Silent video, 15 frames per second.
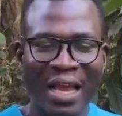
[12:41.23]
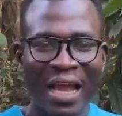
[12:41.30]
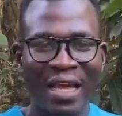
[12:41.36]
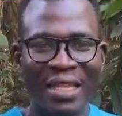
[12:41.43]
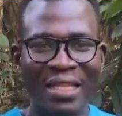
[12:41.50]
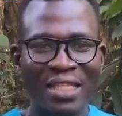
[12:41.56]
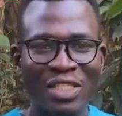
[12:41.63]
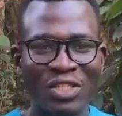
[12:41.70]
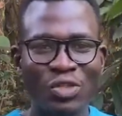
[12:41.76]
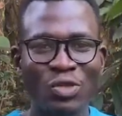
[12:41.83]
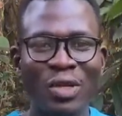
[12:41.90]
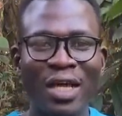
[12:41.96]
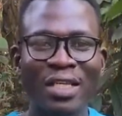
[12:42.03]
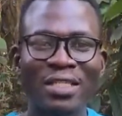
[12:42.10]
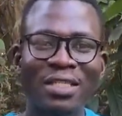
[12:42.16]
And these
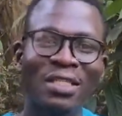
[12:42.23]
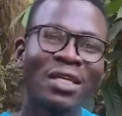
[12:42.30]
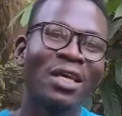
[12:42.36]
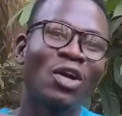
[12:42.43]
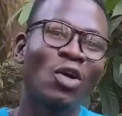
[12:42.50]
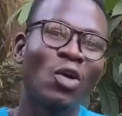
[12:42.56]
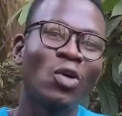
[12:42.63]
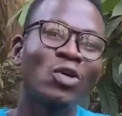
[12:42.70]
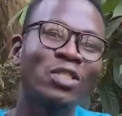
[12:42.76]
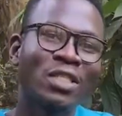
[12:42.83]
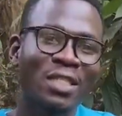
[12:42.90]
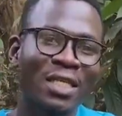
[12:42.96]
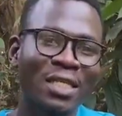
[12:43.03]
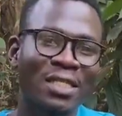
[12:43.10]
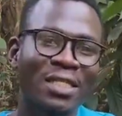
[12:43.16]
sugars cause
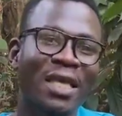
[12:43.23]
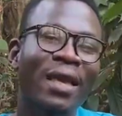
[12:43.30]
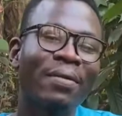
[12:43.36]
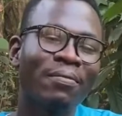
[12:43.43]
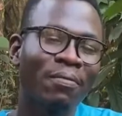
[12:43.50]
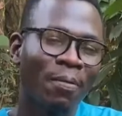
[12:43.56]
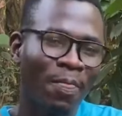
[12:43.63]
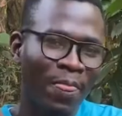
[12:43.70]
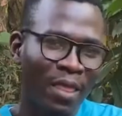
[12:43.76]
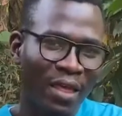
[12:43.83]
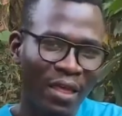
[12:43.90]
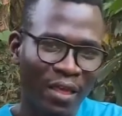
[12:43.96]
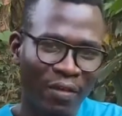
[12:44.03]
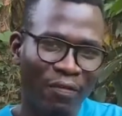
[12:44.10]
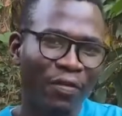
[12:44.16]
the same
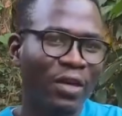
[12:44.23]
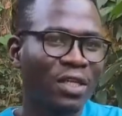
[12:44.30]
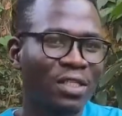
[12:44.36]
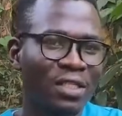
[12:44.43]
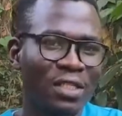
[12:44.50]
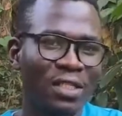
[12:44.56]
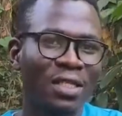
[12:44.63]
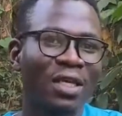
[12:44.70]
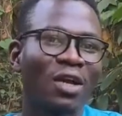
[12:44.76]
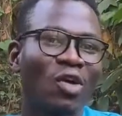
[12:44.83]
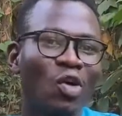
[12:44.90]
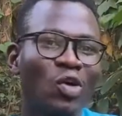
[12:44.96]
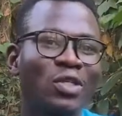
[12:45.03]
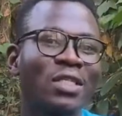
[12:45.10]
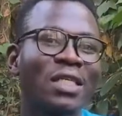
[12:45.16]
effects,
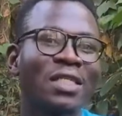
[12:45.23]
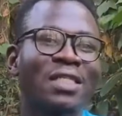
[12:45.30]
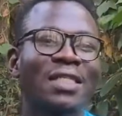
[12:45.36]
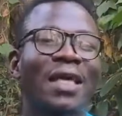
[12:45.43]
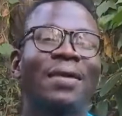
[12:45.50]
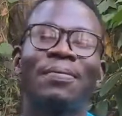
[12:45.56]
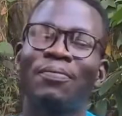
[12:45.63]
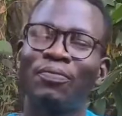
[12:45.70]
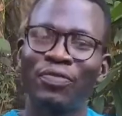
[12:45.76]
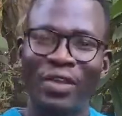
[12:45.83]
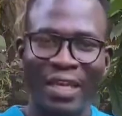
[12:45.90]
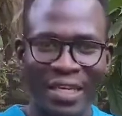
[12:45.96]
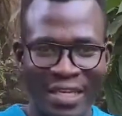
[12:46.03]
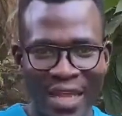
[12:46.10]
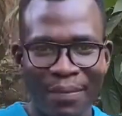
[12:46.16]
cause the same
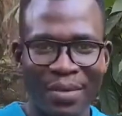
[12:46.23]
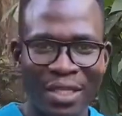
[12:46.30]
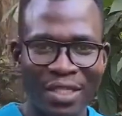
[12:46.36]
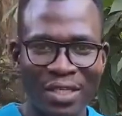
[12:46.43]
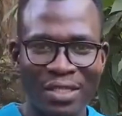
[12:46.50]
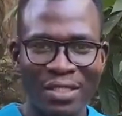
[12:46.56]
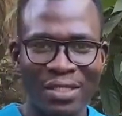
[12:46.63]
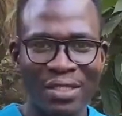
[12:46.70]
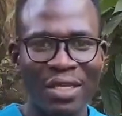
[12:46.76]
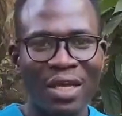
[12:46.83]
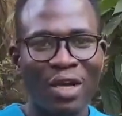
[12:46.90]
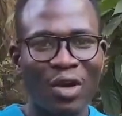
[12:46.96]
damages,